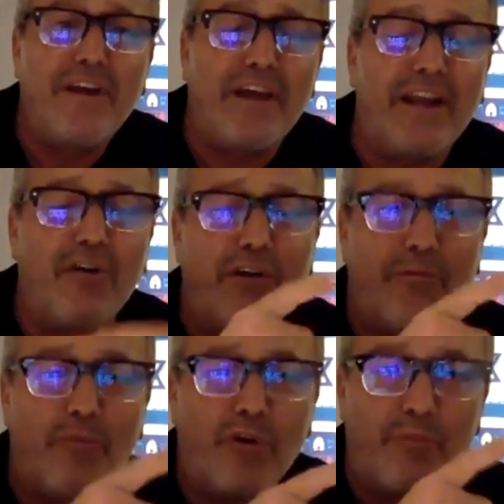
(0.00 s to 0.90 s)
And or
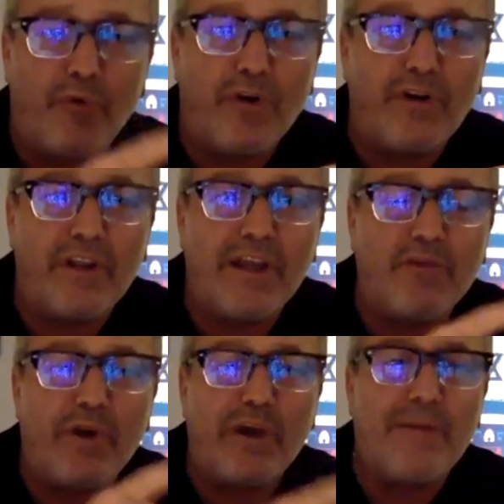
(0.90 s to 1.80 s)
more importantly, have
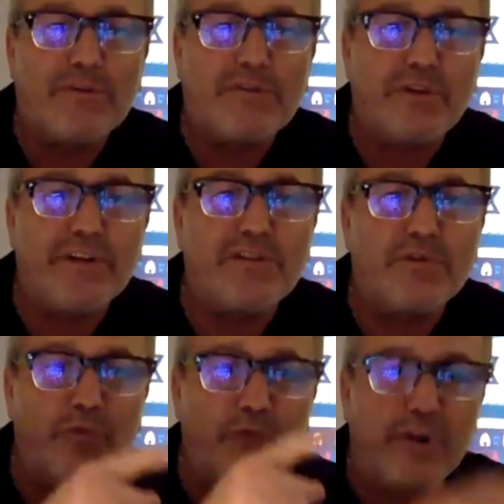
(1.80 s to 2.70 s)
you had an opportunity
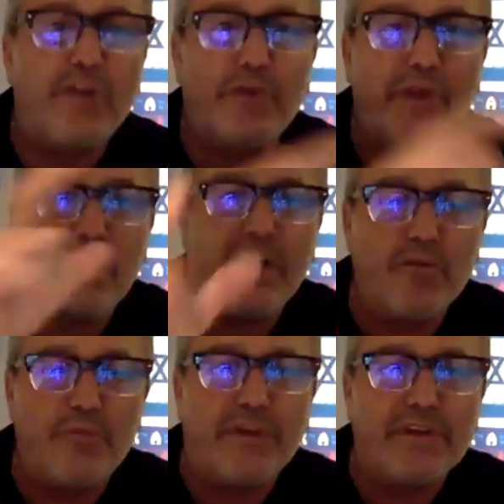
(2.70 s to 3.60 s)
to recreate a
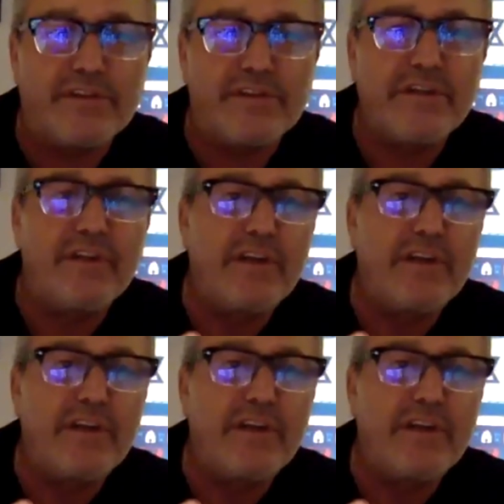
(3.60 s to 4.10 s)
new piece